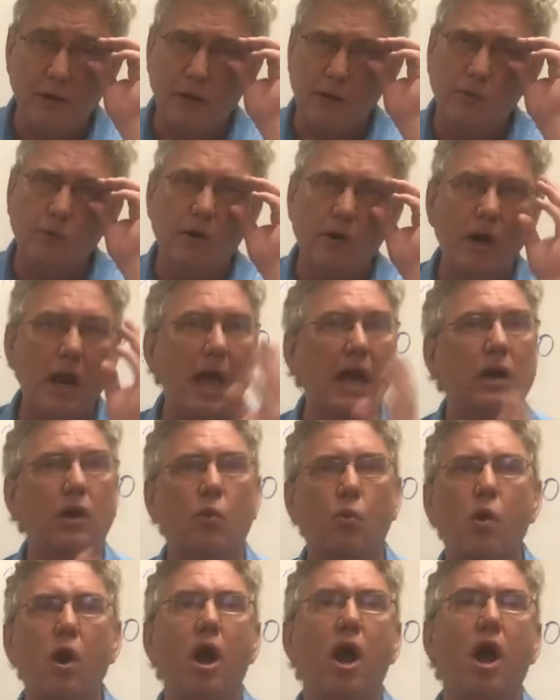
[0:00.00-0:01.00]
you were like a
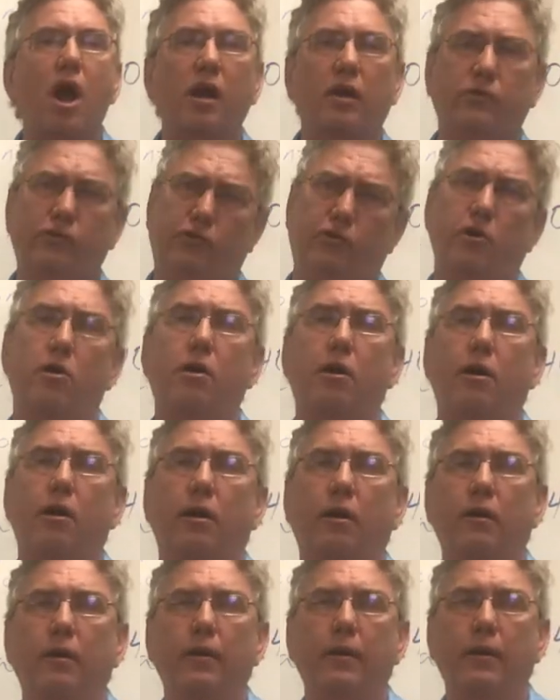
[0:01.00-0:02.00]
rock star.